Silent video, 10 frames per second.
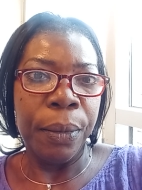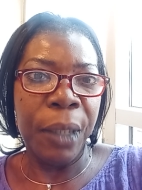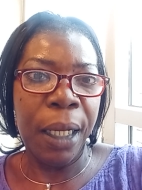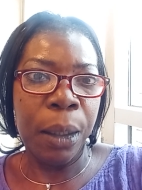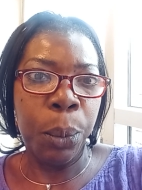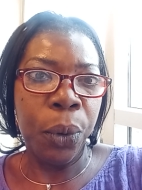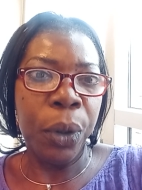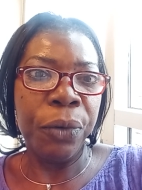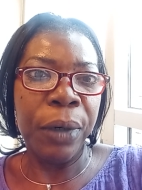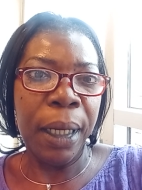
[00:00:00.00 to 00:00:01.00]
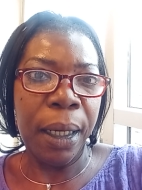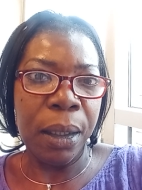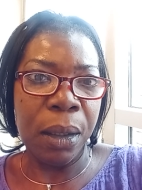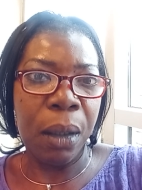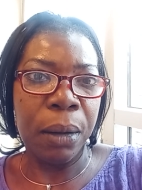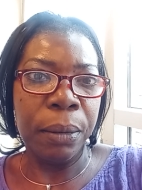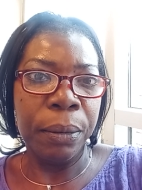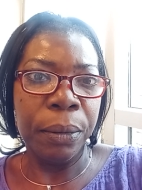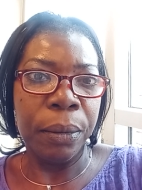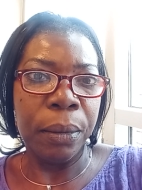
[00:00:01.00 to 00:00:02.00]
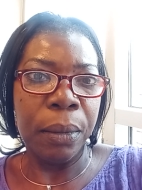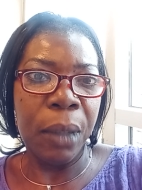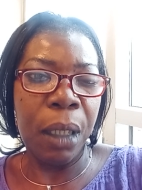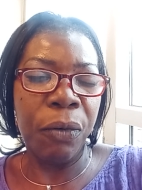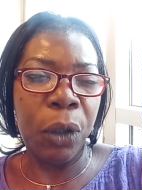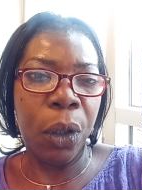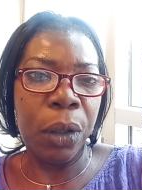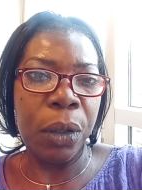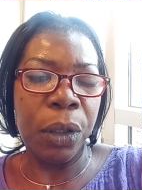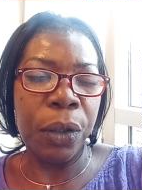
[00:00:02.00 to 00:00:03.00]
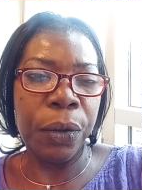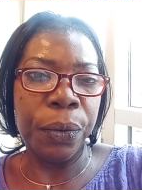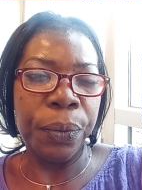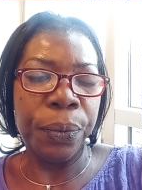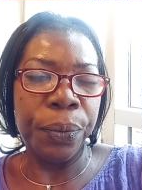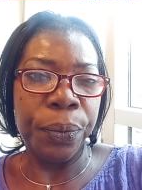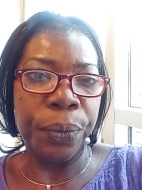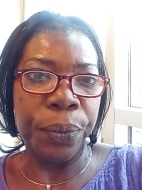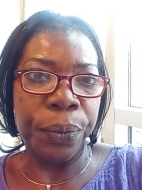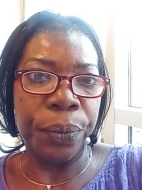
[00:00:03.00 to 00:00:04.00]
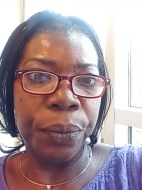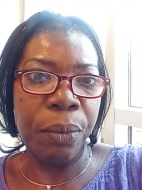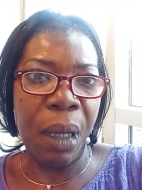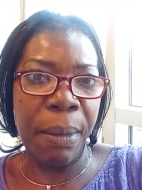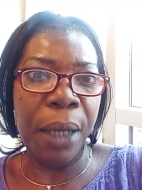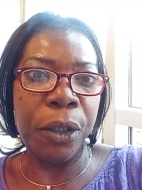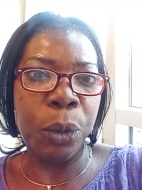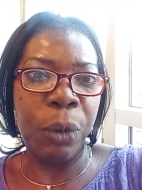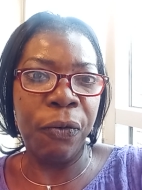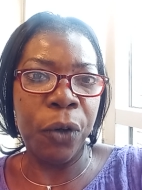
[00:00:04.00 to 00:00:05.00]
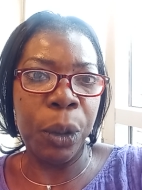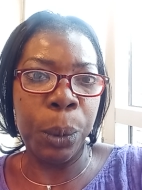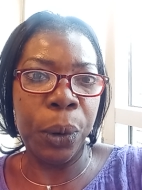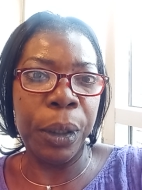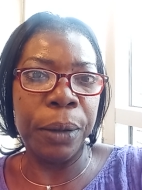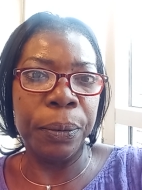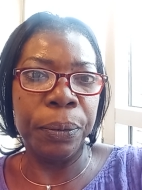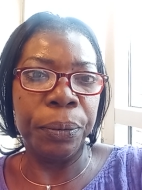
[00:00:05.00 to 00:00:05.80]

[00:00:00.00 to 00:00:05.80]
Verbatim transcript: that the board relies on in regards to my matters before the board.